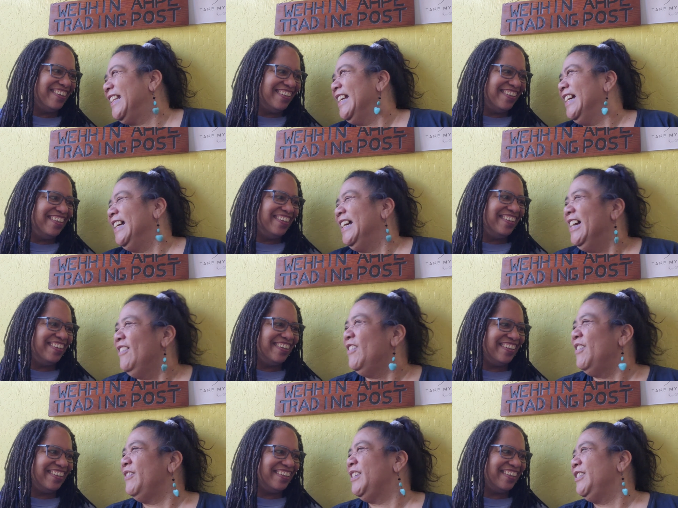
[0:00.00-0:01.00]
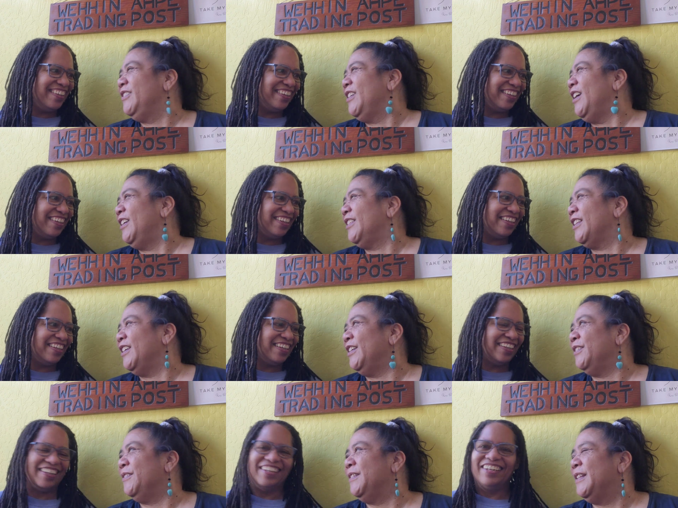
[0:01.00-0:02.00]
Speaker 1: the what would you call
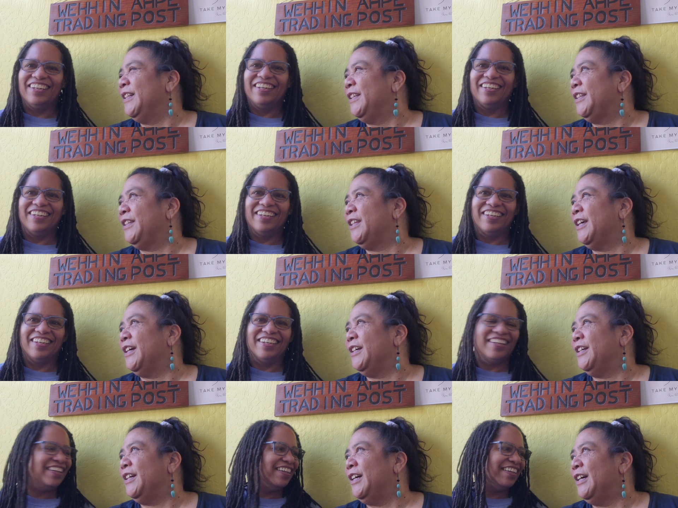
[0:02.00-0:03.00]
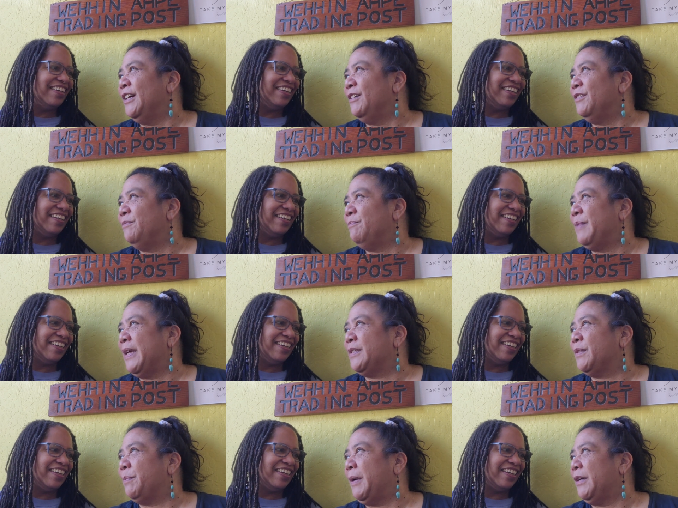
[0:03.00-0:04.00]
the the uh,
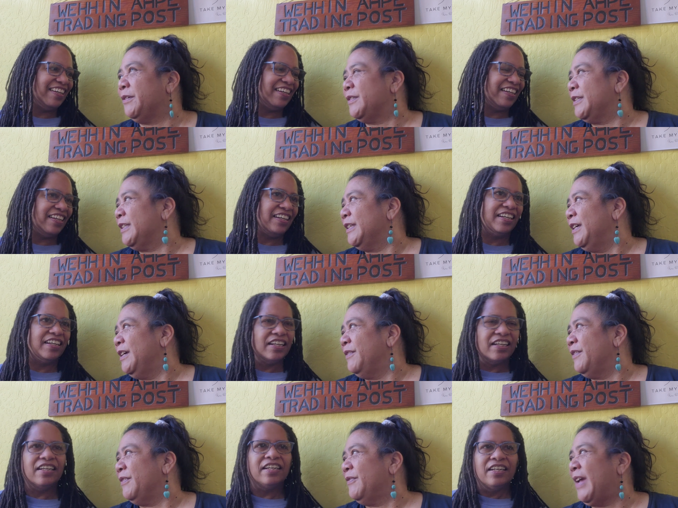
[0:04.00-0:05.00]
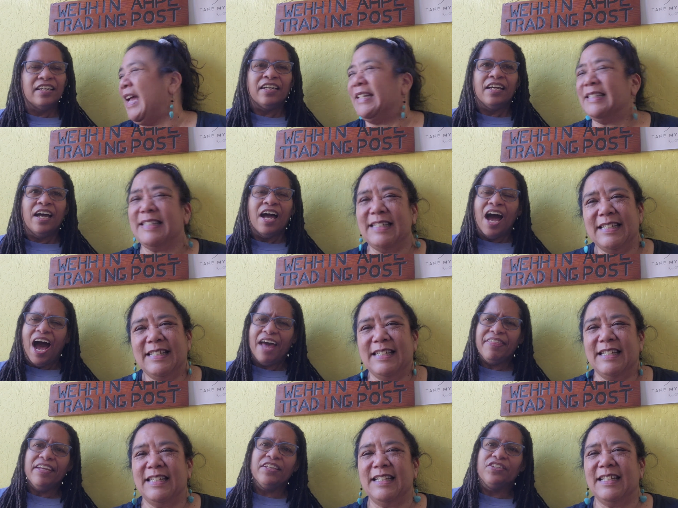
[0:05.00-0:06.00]
best parts of the fast?
Speaker 2: I
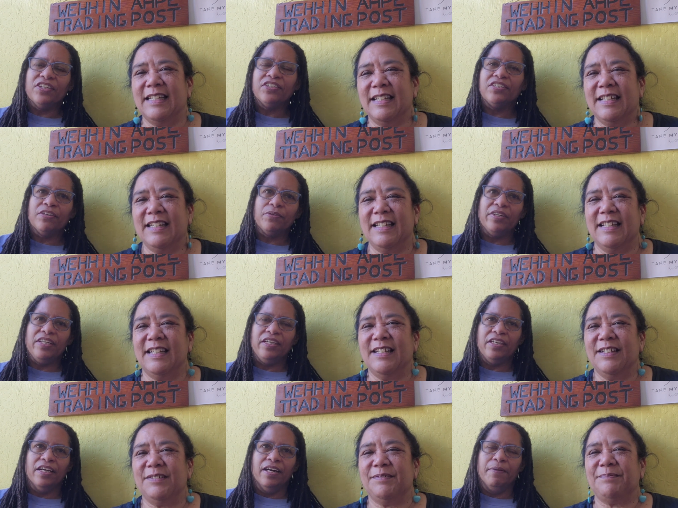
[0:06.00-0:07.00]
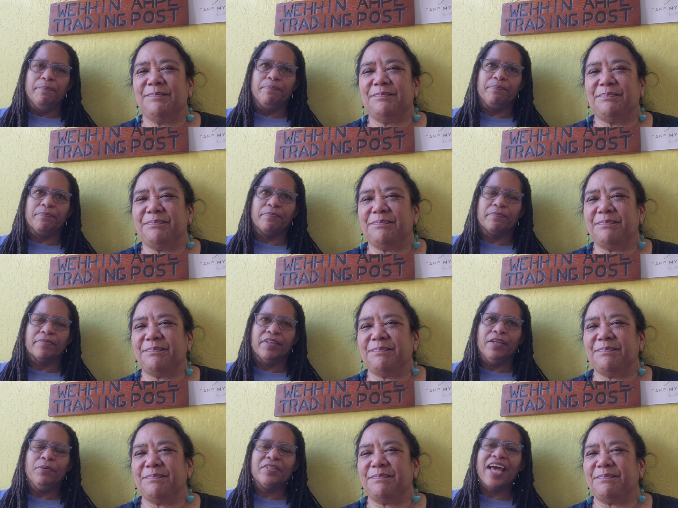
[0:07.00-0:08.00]
think just that we, um,
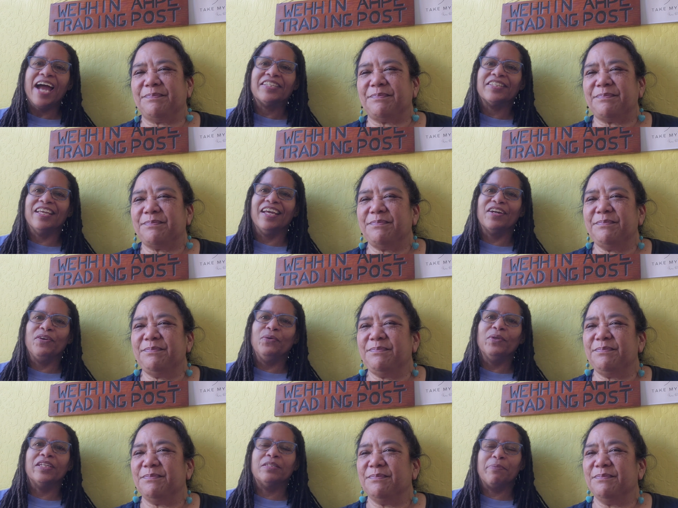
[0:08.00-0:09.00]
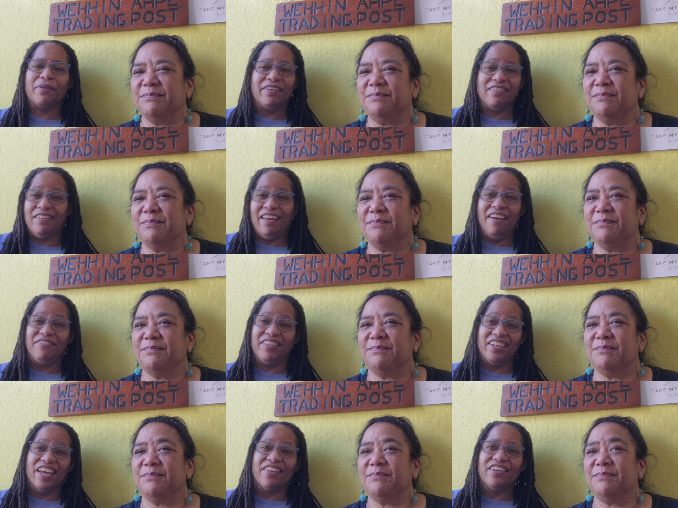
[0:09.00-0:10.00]
it was actually a cool experience to have
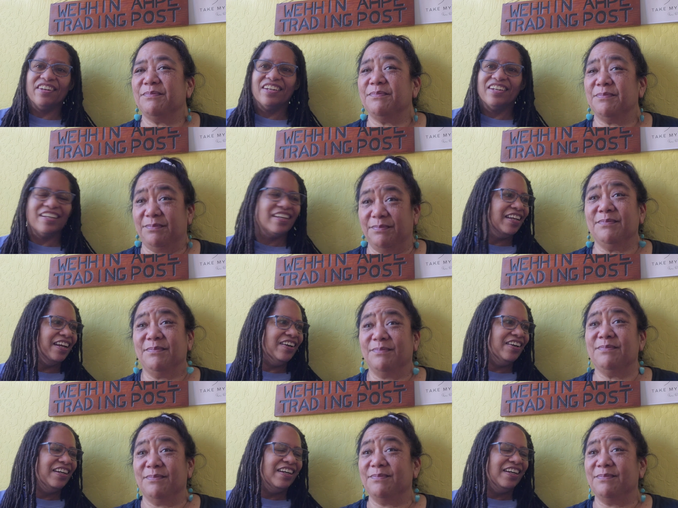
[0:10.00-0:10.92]
together, you know,